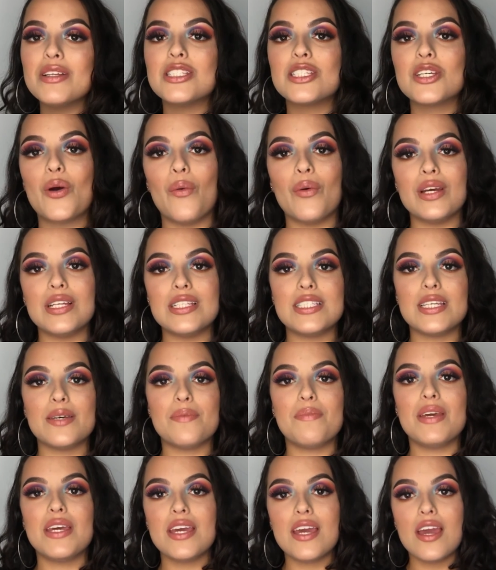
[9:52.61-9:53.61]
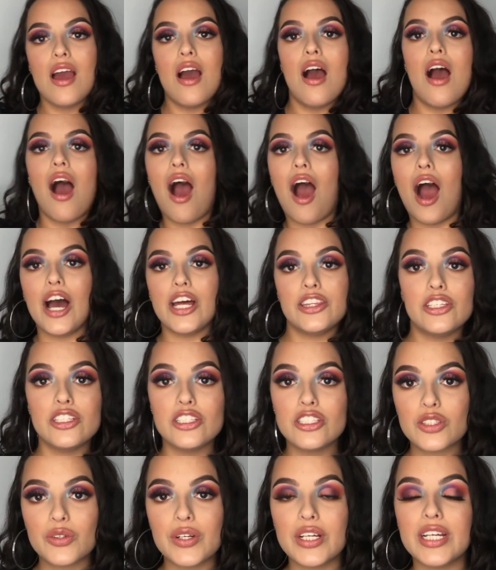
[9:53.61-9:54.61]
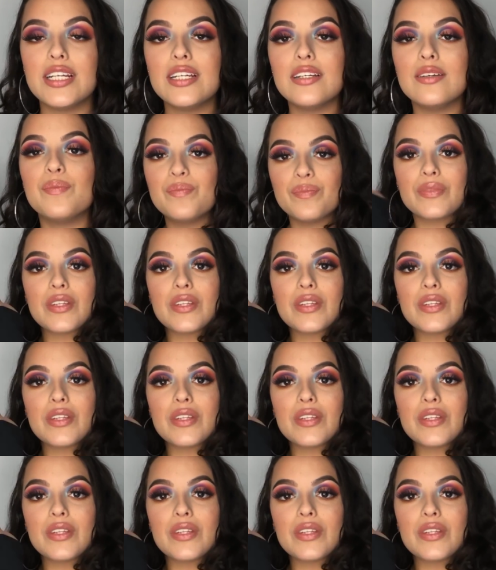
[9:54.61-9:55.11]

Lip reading: It's going to be on the screen